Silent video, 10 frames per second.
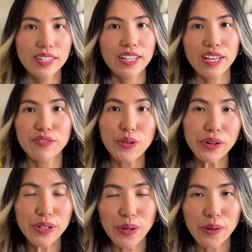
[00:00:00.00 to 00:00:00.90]
If your
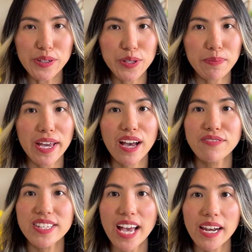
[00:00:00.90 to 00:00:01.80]
goal is to pay off
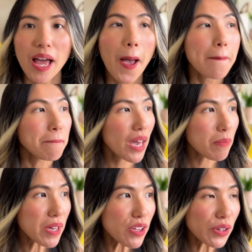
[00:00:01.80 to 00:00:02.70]
debt, maybe
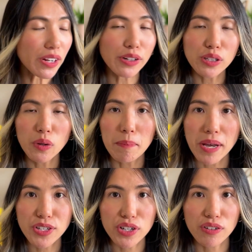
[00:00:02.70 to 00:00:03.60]
you can include a
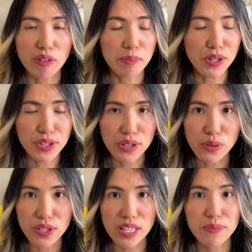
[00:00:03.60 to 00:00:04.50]
picture of a person who
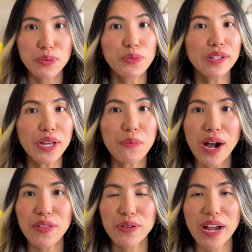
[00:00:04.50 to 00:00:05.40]
sleeps really
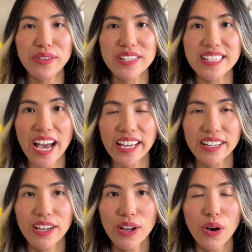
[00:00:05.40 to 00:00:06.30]
well throughout the night.
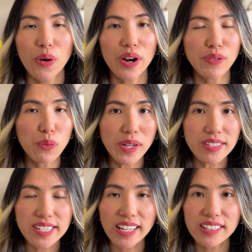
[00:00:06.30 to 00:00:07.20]
If you want to
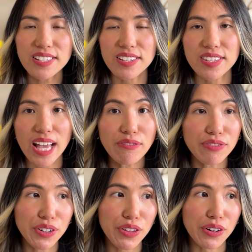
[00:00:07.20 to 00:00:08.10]
take this a step
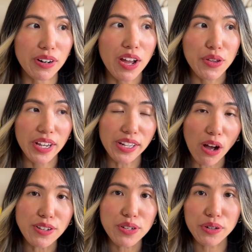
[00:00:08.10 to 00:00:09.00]
further, you can
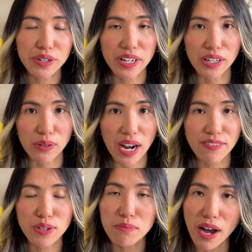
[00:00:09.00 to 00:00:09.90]
also create a graph
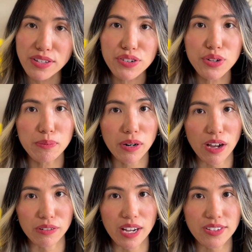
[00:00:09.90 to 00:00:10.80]
to monitor your
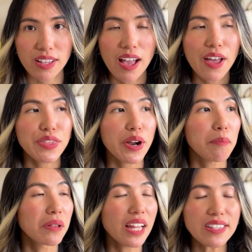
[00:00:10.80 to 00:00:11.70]
progress. There are
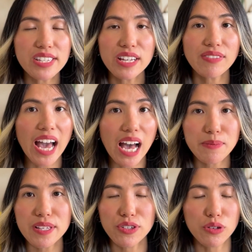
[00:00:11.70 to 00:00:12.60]
plenty of apps
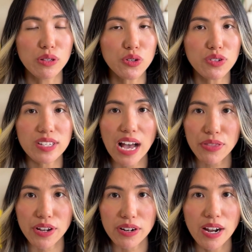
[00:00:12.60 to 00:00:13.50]
and solutions out
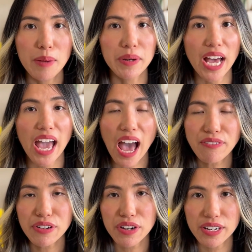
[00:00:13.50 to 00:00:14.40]
there, but I have
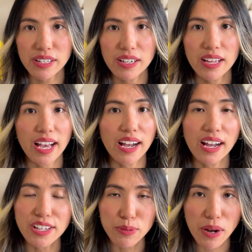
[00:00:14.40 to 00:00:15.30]
created
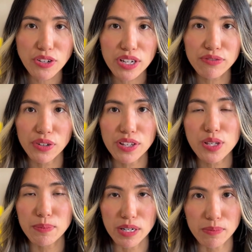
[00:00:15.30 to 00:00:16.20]
a spreadsheet for this
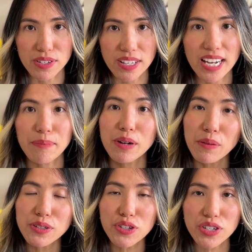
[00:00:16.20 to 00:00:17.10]
purpose, and I'm going
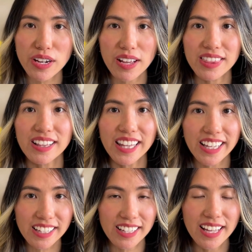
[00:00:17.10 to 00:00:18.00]
to share it in the
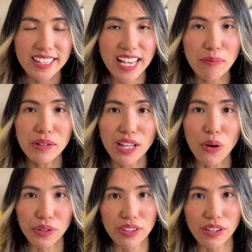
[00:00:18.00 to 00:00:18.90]
link down below
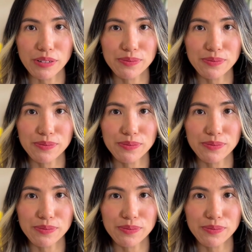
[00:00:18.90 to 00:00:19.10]
with you.